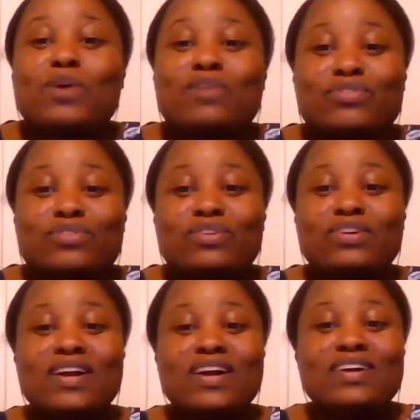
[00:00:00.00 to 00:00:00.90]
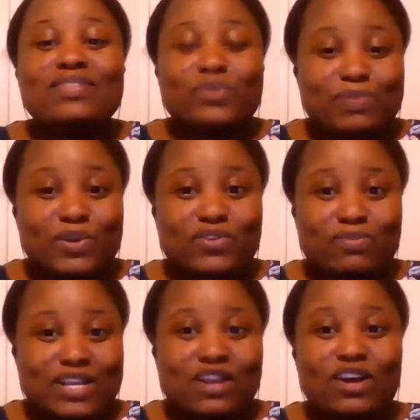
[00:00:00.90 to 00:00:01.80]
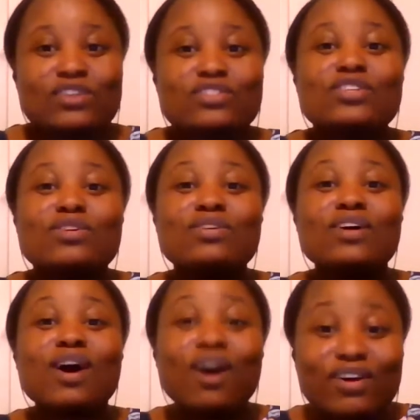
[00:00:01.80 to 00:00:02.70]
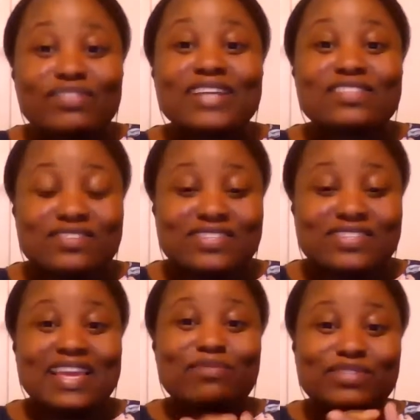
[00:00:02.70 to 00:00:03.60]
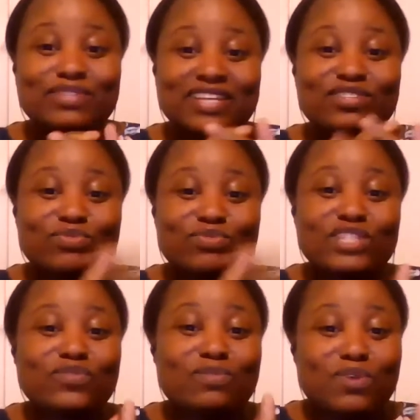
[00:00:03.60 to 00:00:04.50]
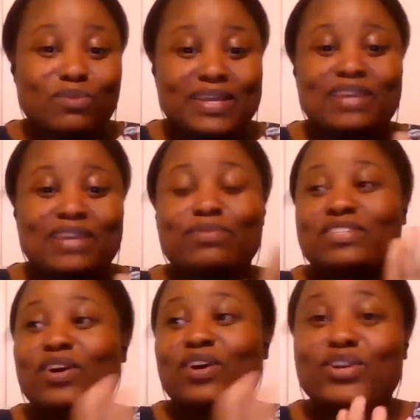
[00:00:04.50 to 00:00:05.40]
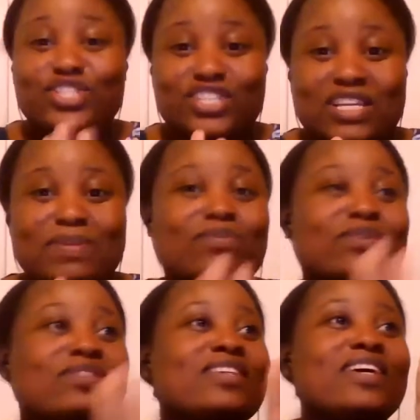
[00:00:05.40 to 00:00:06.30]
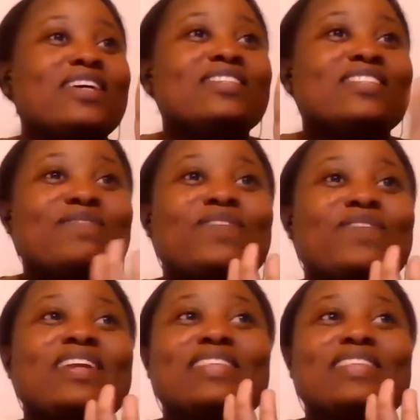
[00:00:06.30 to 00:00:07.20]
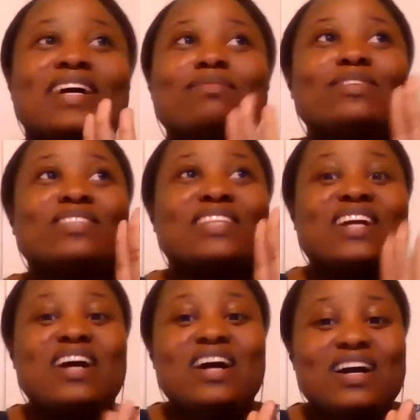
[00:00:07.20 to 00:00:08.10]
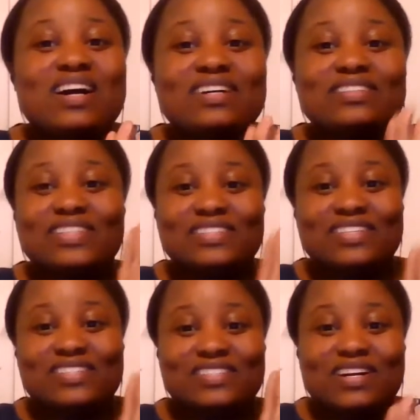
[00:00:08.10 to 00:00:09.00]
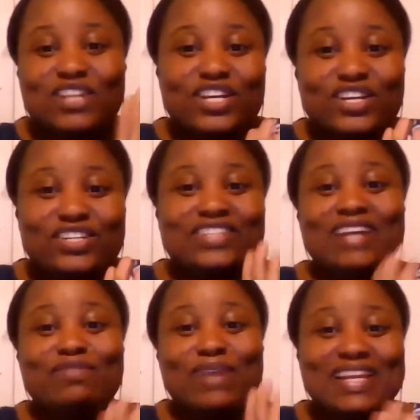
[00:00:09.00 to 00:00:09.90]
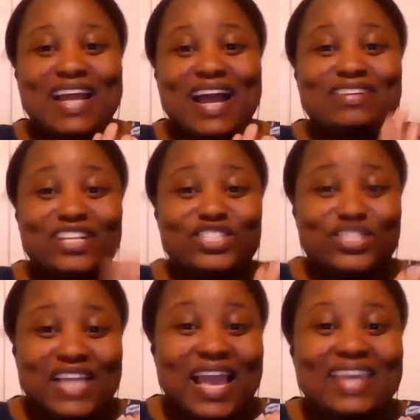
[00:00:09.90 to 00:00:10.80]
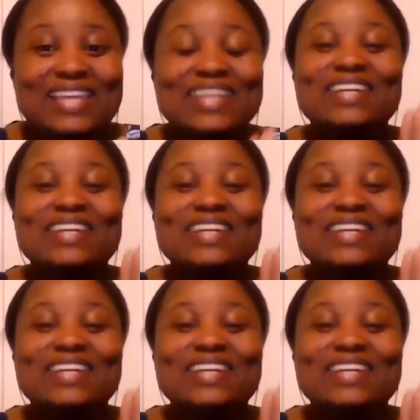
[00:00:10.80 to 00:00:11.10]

cover the repair for my car. So all that to say, it was a stressful moment. It was a hardship. It was something that I'm just like, oh, this is not good, not right now, not today.